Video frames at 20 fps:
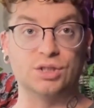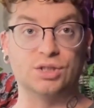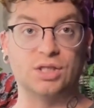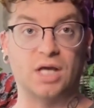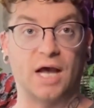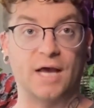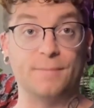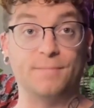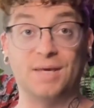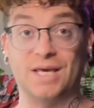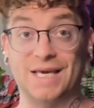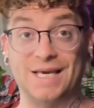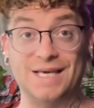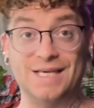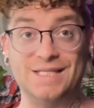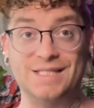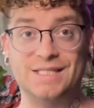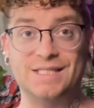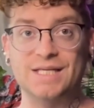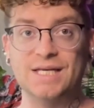
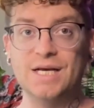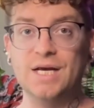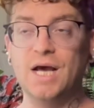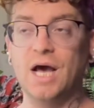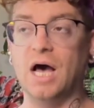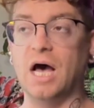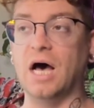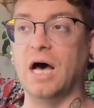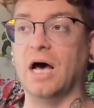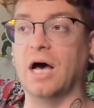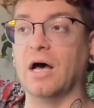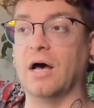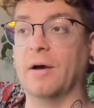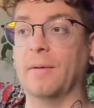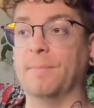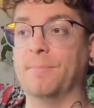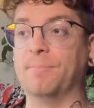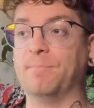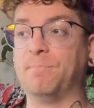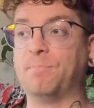IPs.
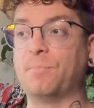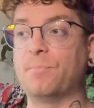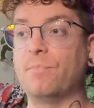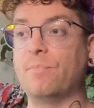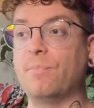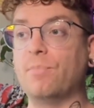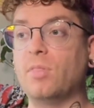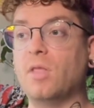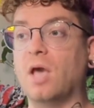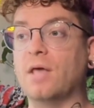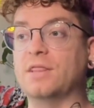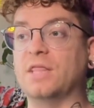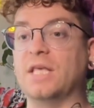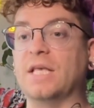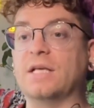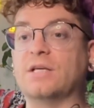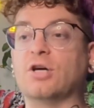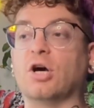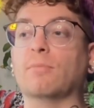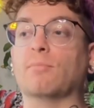The
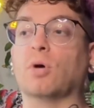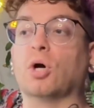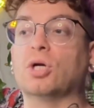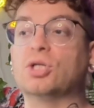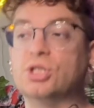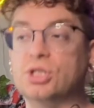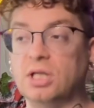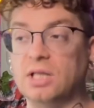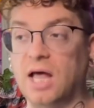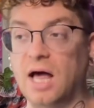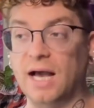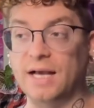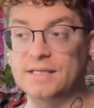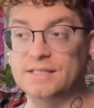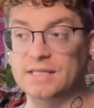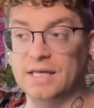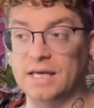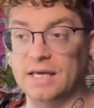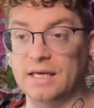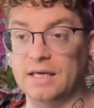
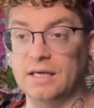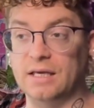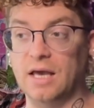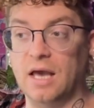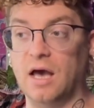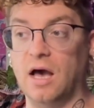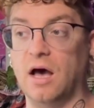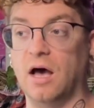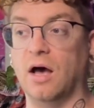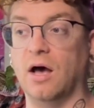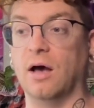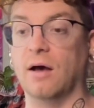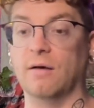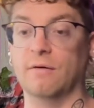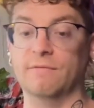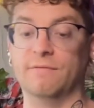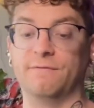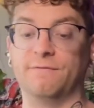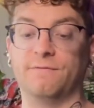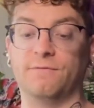commercializing
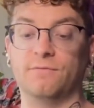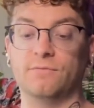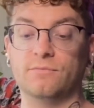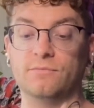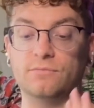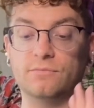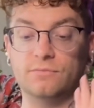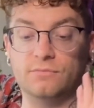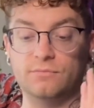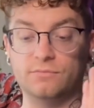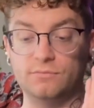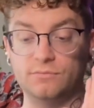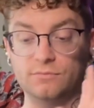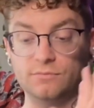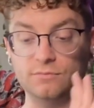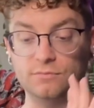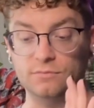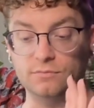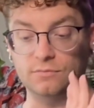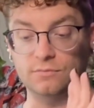of
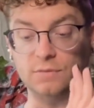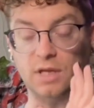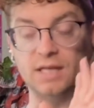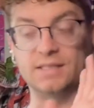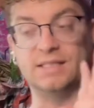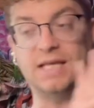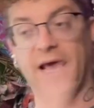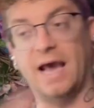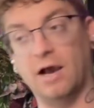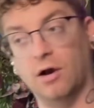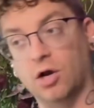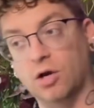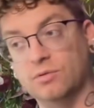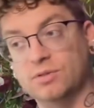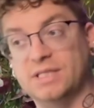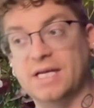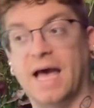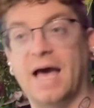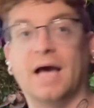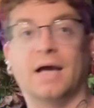a tarot
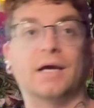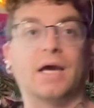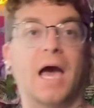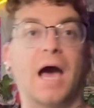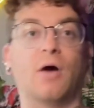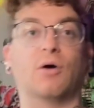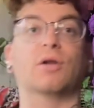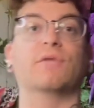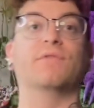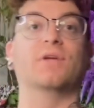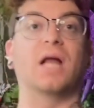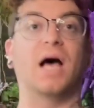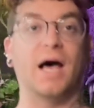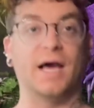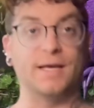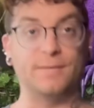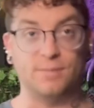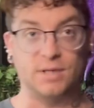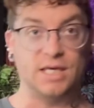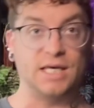deck out of an
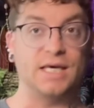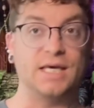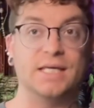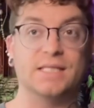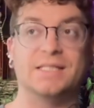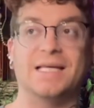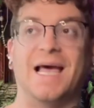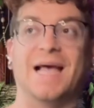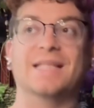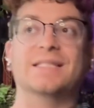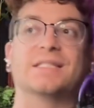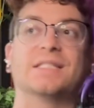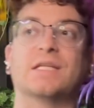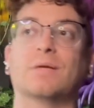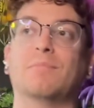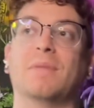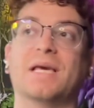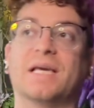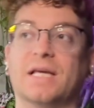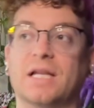IP tends to
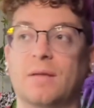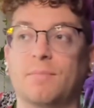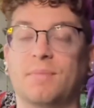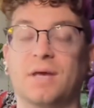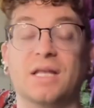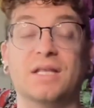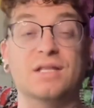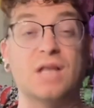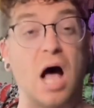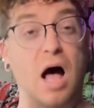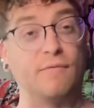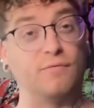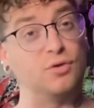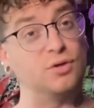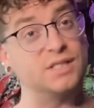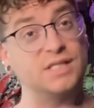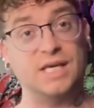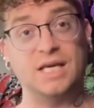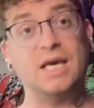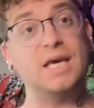make it a bit
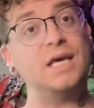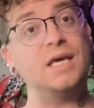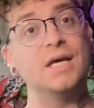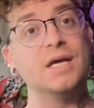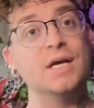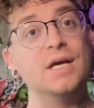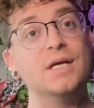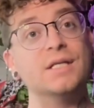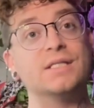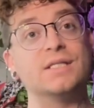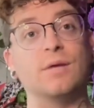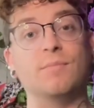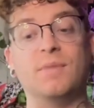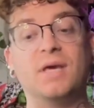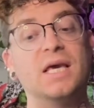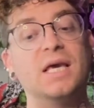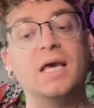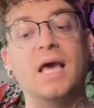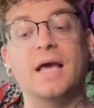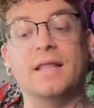novelty to
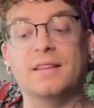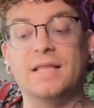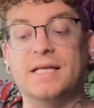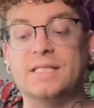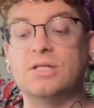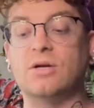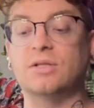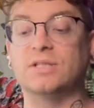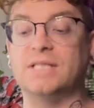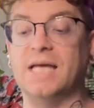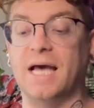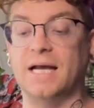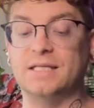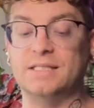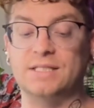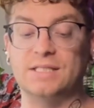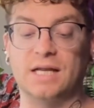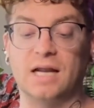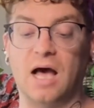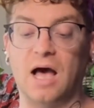me, and these are
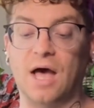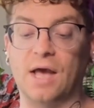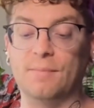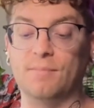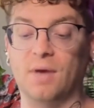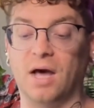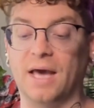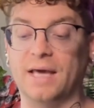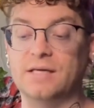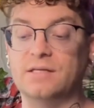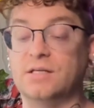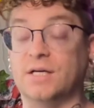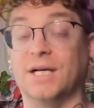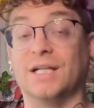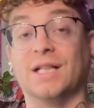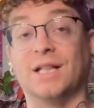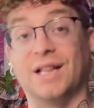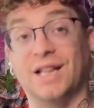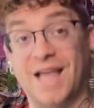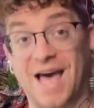decks that I might
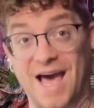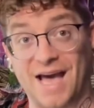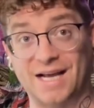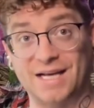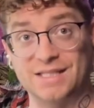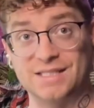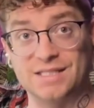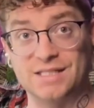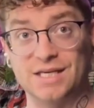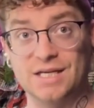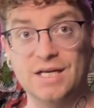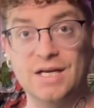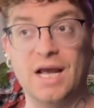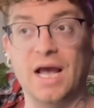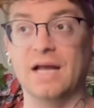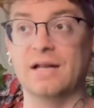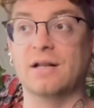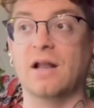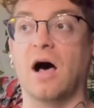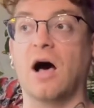collect
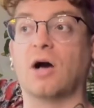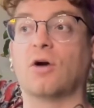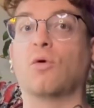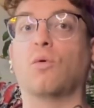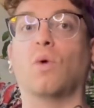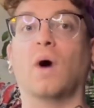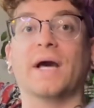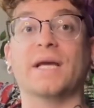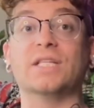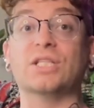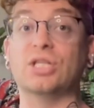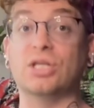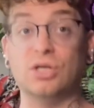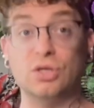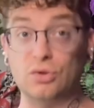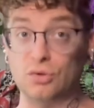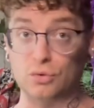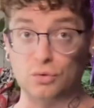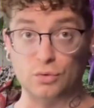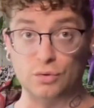and not quite
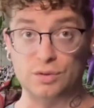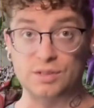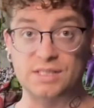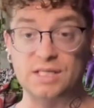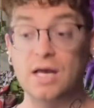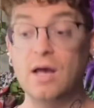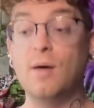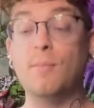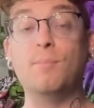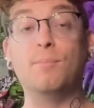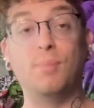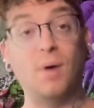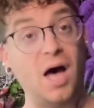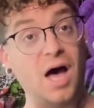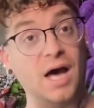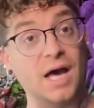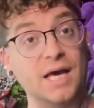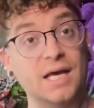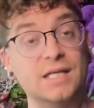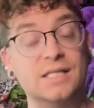use.
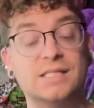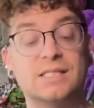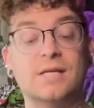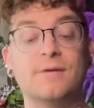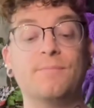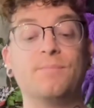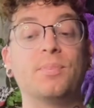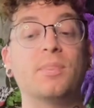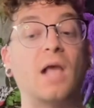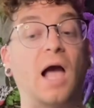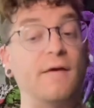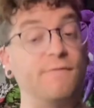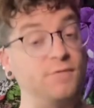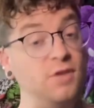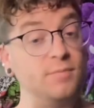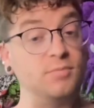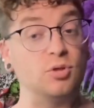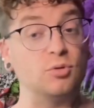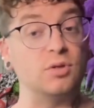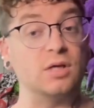But I
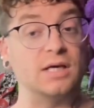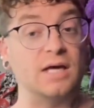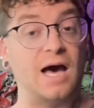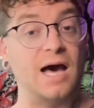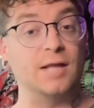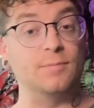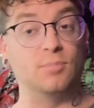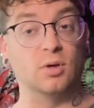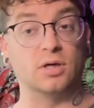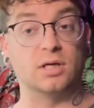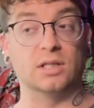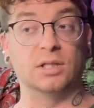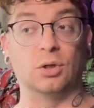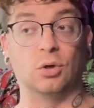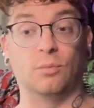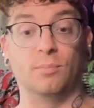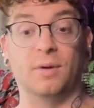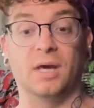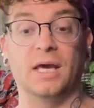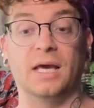flipped through the guidebook a
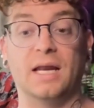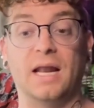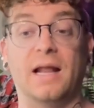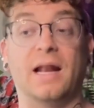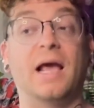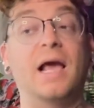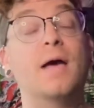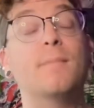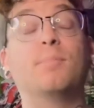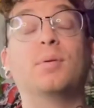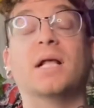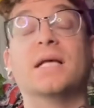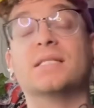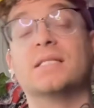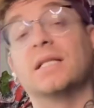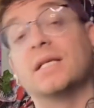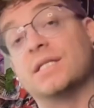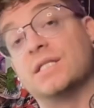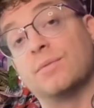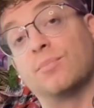little bit, and I am
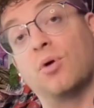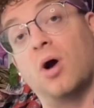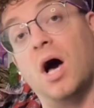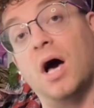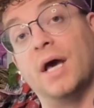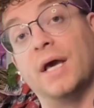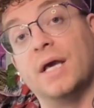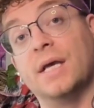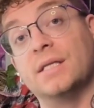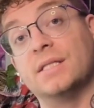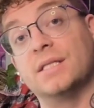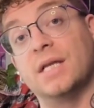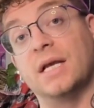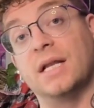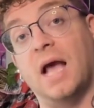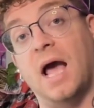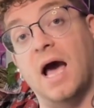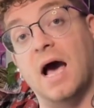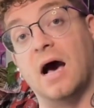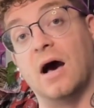pleasantly surprised at
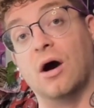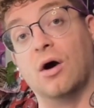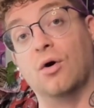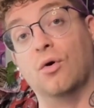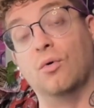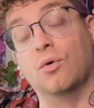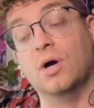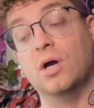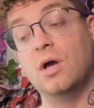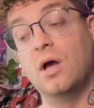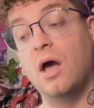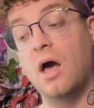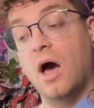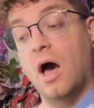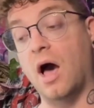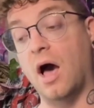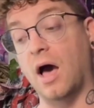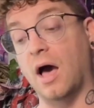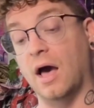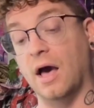how
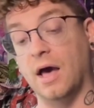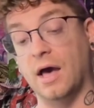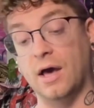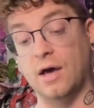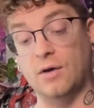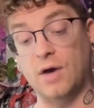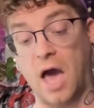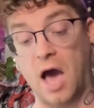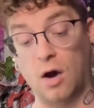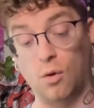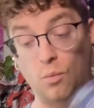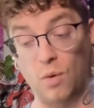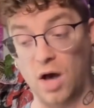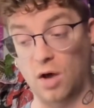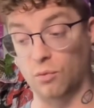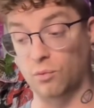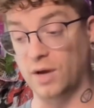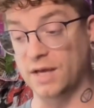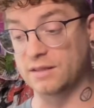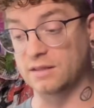
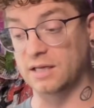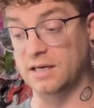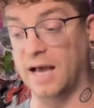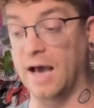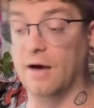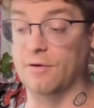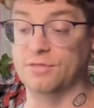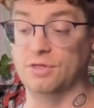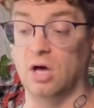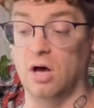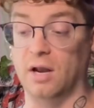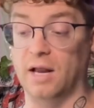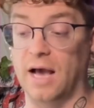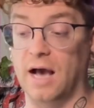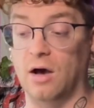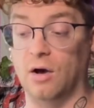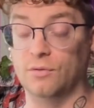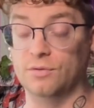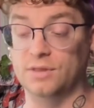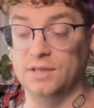well written and how thought
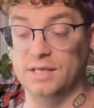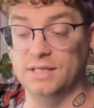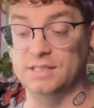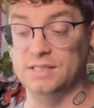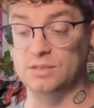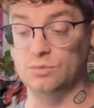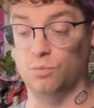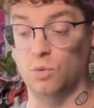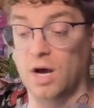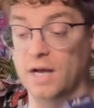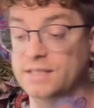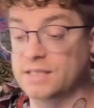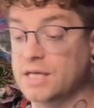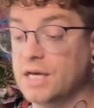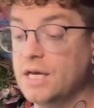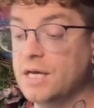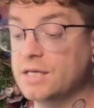out this was.